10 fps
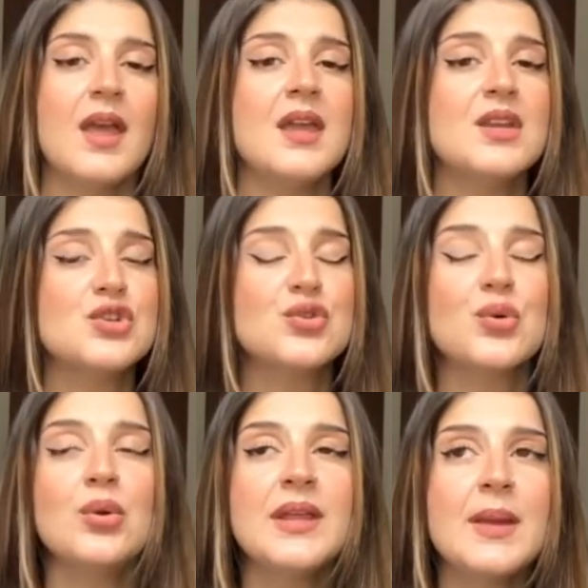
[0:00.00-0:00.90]
It is
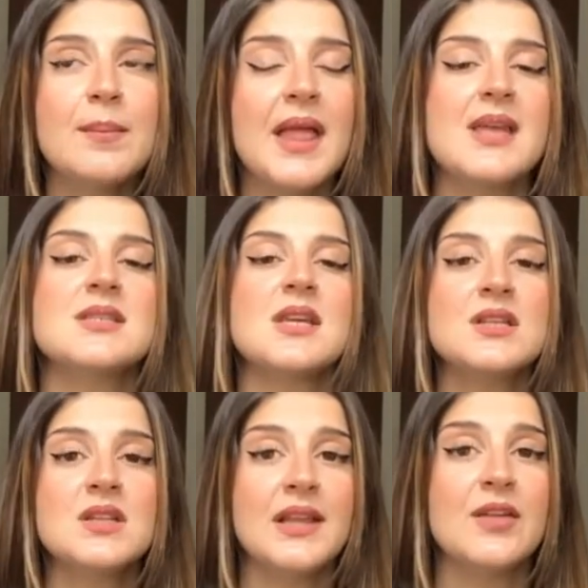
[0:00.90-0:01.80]
truly a
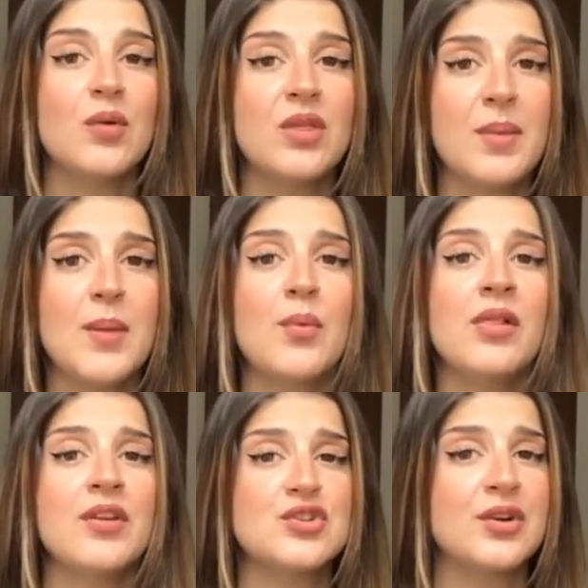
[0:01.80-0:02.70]
blessing to live with
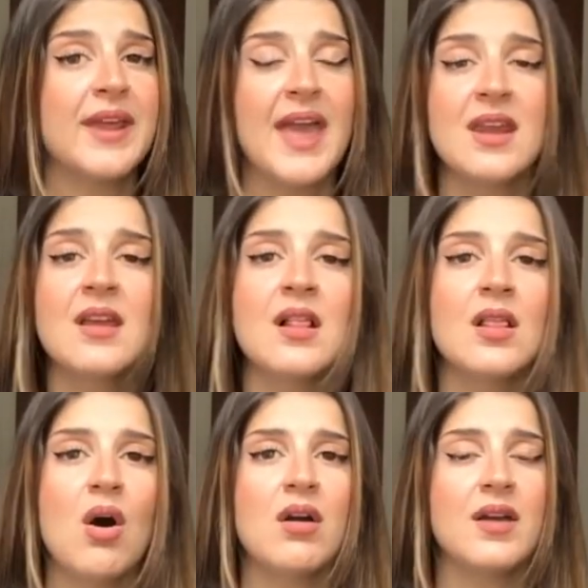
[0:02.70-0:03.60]
people that you're getting
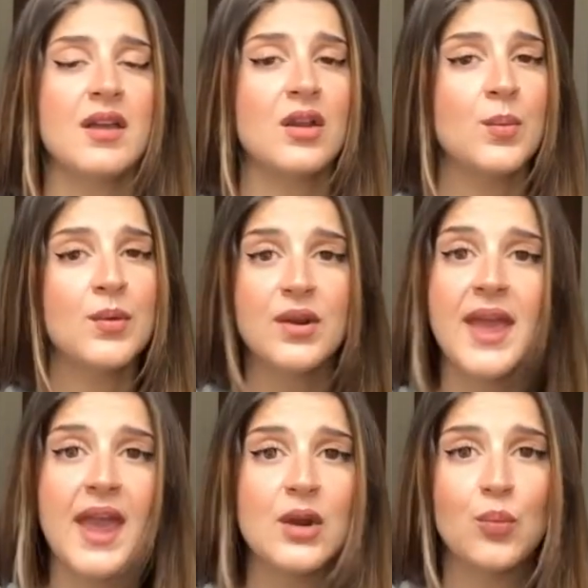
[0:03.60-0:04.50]
along and
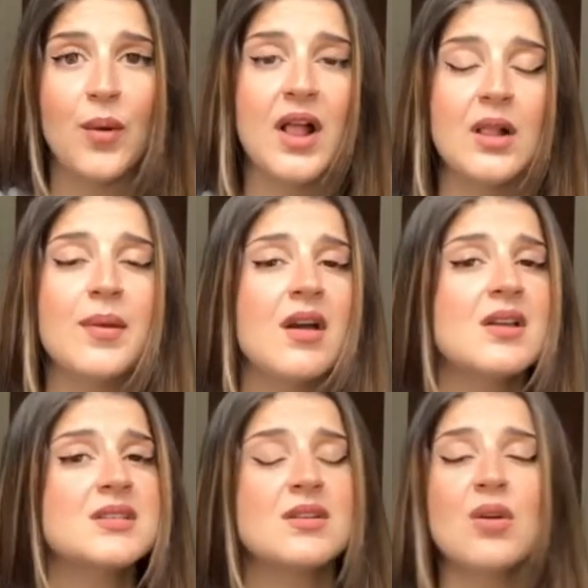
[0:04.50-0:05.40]
communicate well
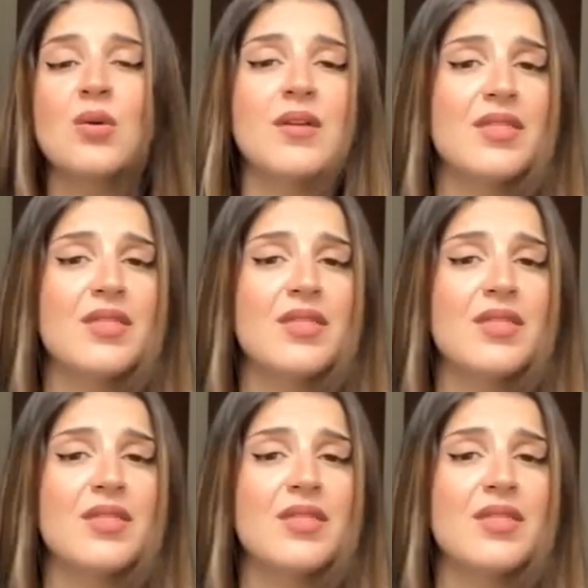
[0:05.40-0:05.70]
because, you know,